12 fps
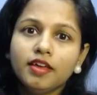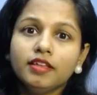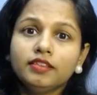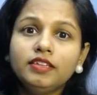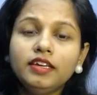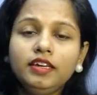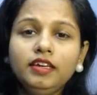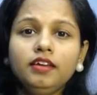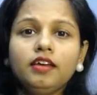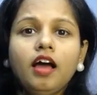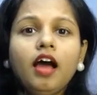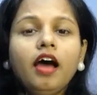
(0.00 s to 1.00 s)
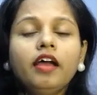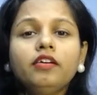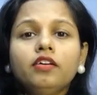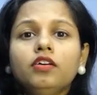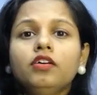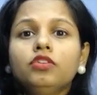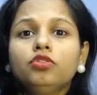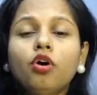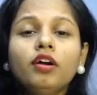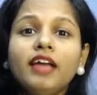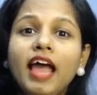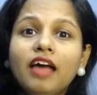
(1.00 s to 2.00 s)
They are
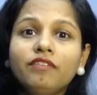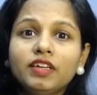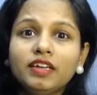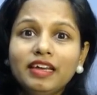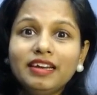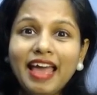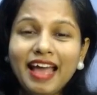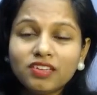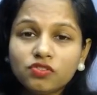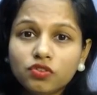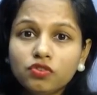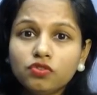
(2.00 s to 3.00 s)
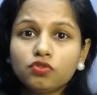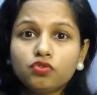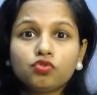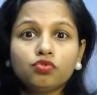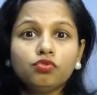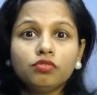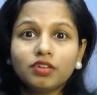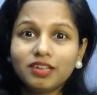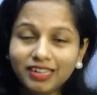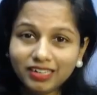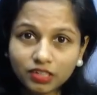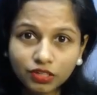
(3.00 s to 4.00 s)
not having an access to
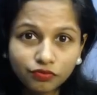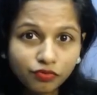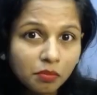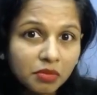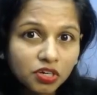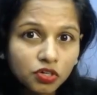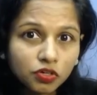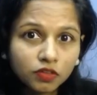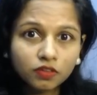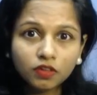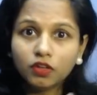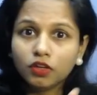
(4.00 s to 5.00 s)
correct information,